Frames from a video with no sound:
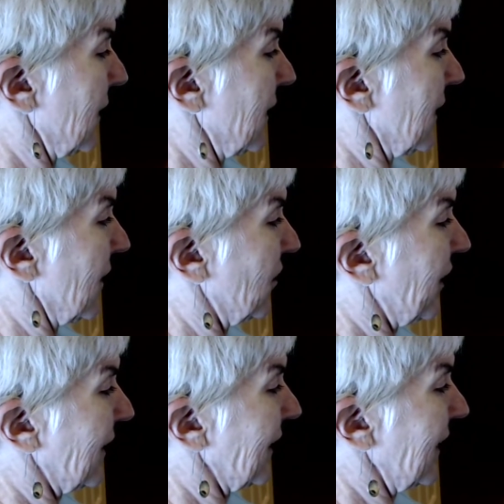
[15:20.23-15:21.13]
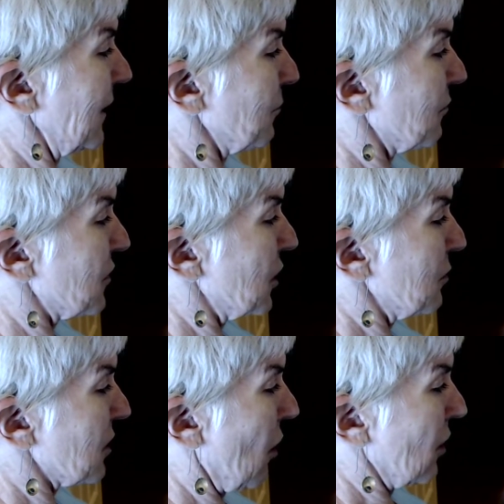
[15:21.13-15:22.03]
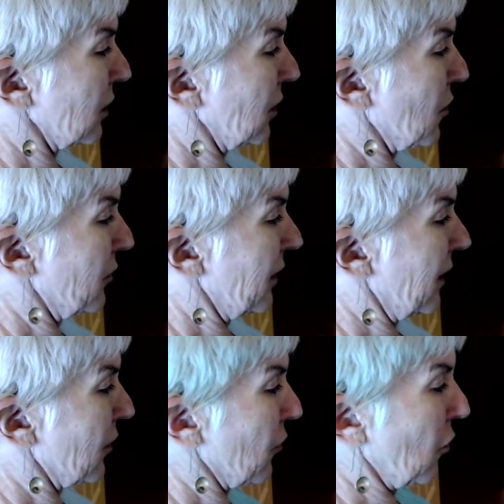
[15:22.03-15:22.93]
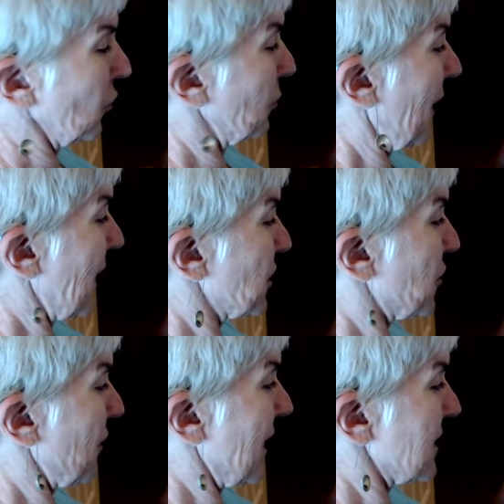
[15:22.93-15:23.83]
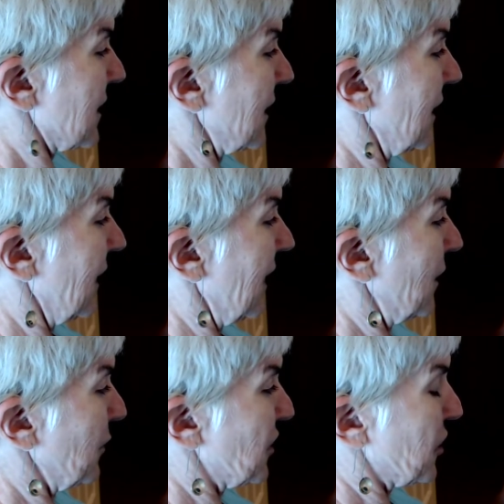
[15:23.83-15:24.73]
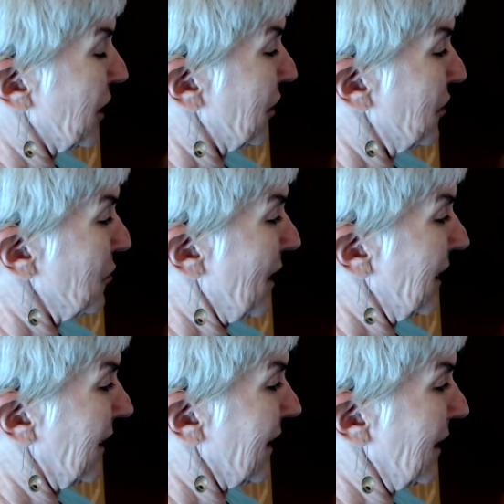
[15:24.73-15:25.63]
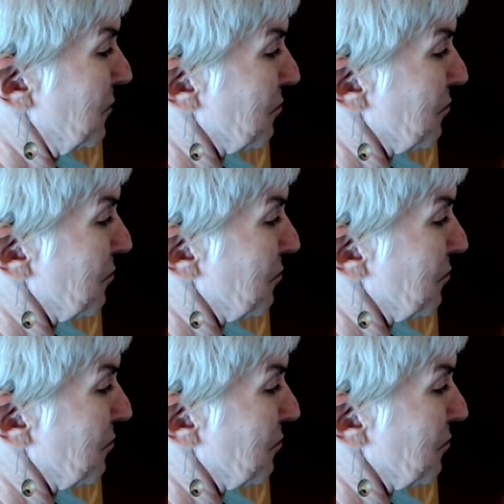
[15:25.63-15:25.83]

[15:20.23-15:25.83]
Suddenly she was all alone in her old patched dress, in which she could do anything: